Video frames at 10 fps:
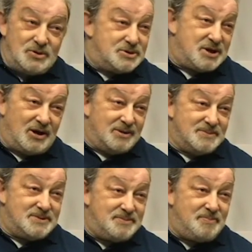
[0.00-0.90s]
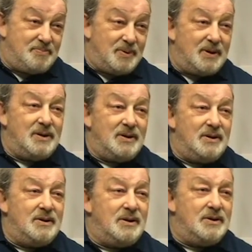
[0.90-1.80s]
good times, but
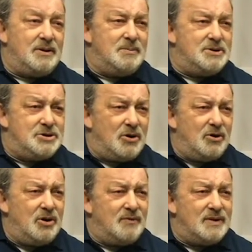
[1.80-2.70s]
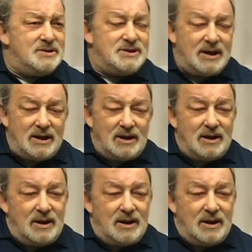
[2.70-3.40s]
the majority of it is that